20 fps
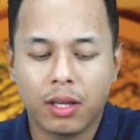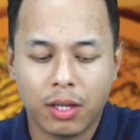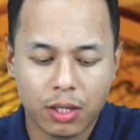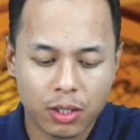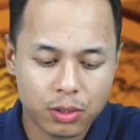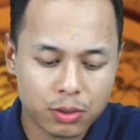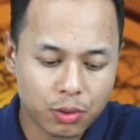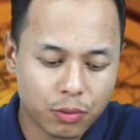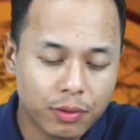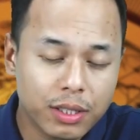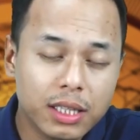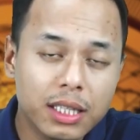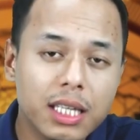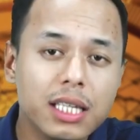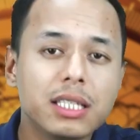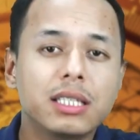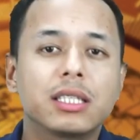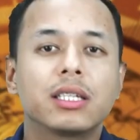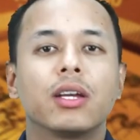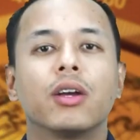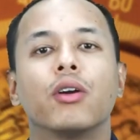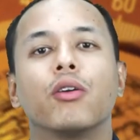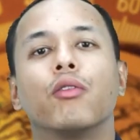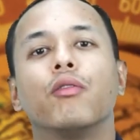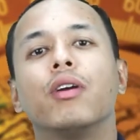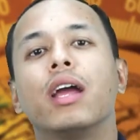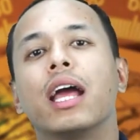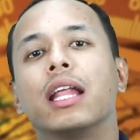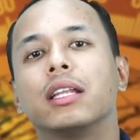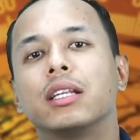So with this, we
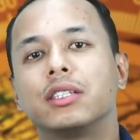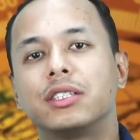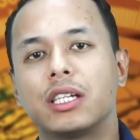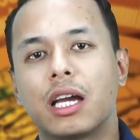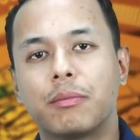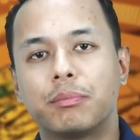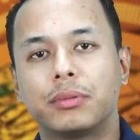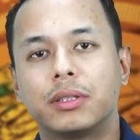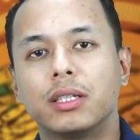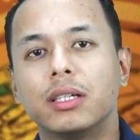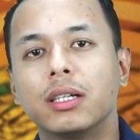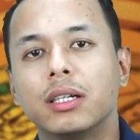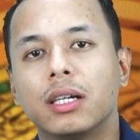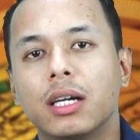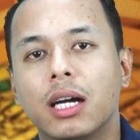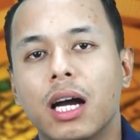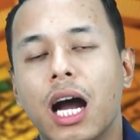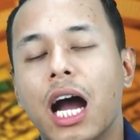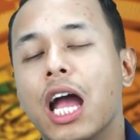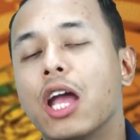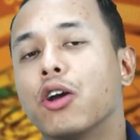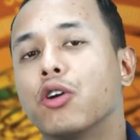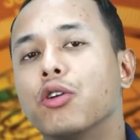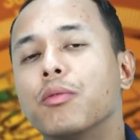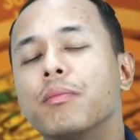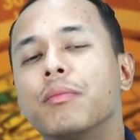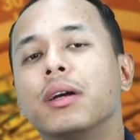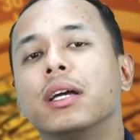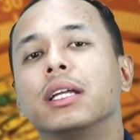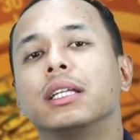end the chapter. I
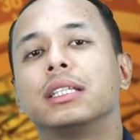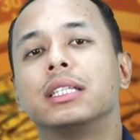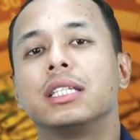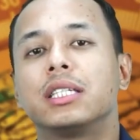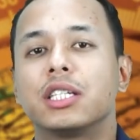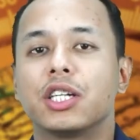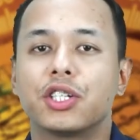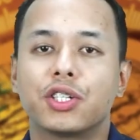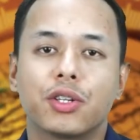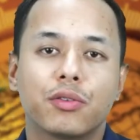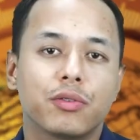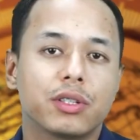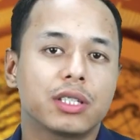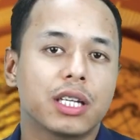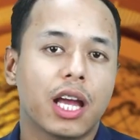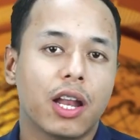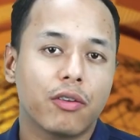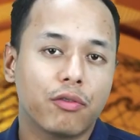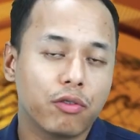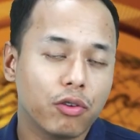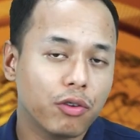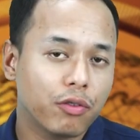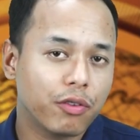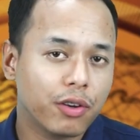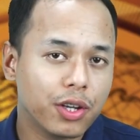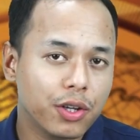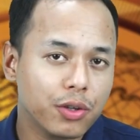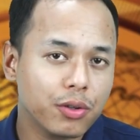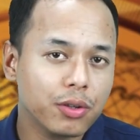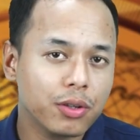hope this session was helpful for
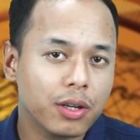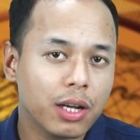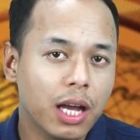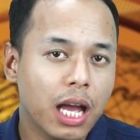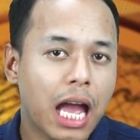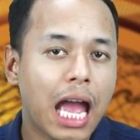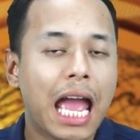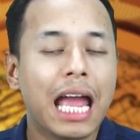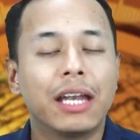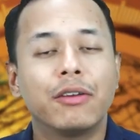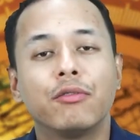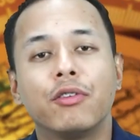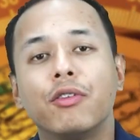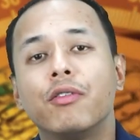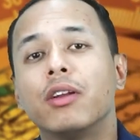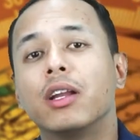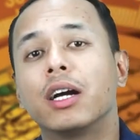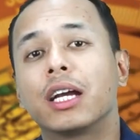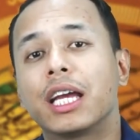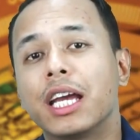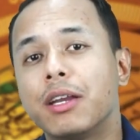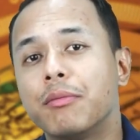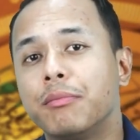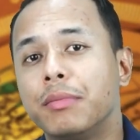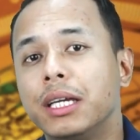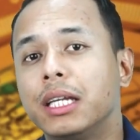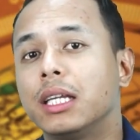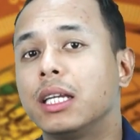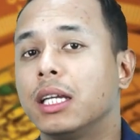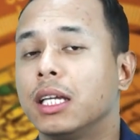you, and we will again
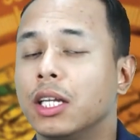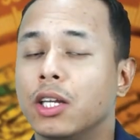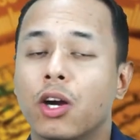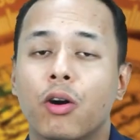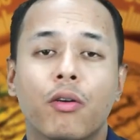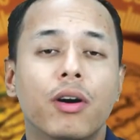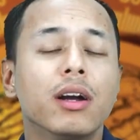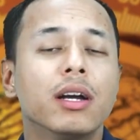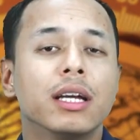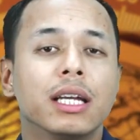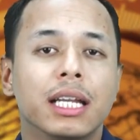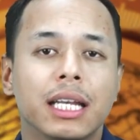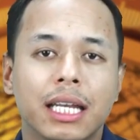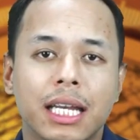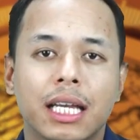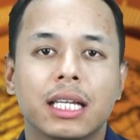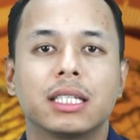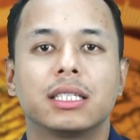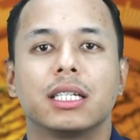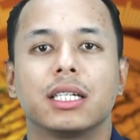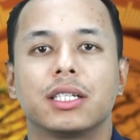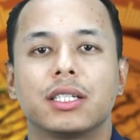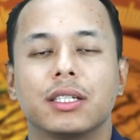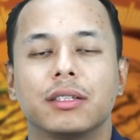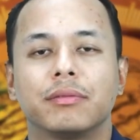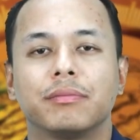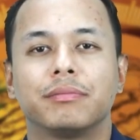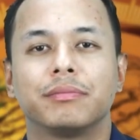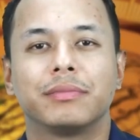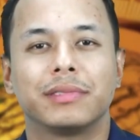meet in our next session.
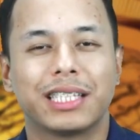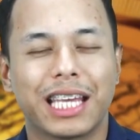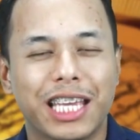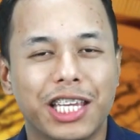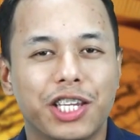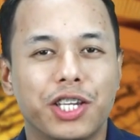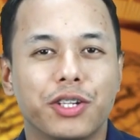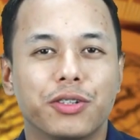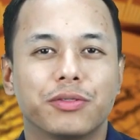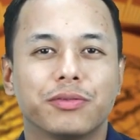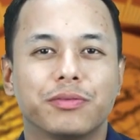Thank you.